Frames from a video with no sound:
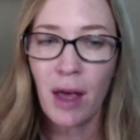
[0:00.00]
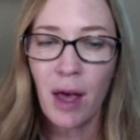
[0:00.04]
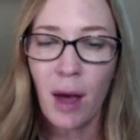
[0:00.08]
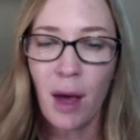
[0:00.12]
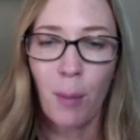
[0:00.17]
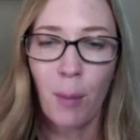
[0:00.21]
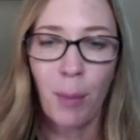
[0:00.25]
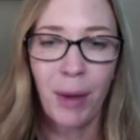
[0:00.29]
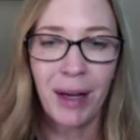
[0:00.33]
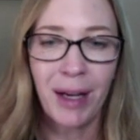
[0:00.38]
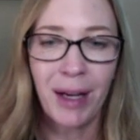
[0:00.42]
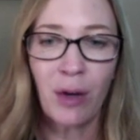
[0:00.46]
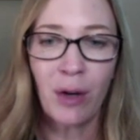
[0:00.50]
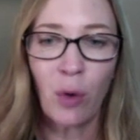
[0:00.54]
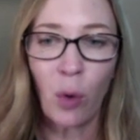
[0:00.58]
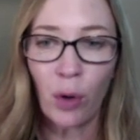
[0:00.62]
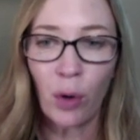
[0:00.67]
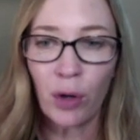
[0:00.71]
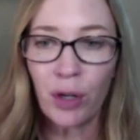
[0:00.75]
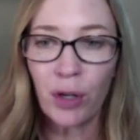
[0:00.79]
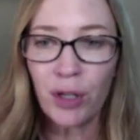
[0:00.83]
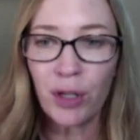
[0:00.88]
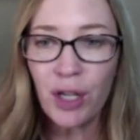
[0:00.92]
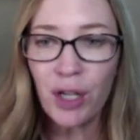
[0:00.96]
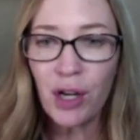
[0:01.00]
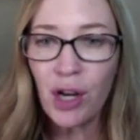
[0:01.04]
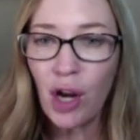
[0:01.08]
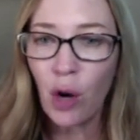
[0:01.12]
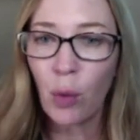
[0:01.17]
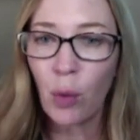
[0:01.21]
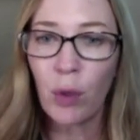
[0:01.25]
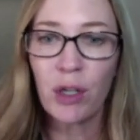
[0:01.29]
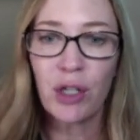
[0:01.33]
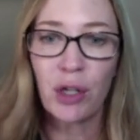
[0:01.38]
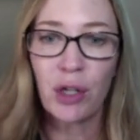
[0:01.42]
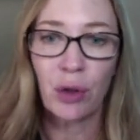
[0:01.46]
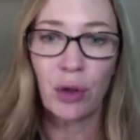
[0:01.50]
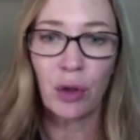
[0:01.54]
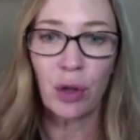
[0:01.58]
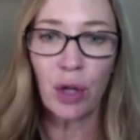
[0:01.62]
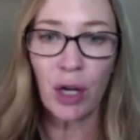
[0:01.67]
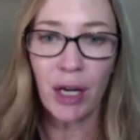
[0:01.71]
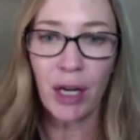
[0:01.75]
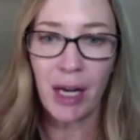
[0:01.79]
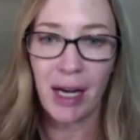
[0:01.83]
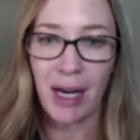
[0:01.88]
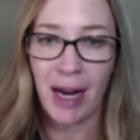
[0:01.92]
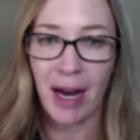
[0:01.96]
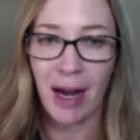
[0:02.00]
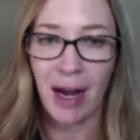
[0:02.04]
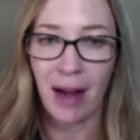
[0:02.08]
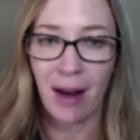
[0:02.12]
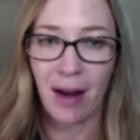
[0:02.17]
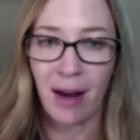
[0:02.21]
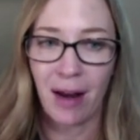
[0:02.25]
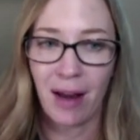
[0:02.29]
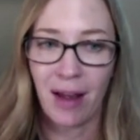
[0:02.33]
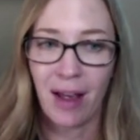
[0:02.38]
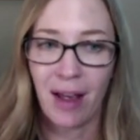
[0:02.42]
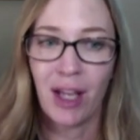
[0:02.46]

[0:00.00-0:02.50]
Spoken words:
But in order to know what you're looking at,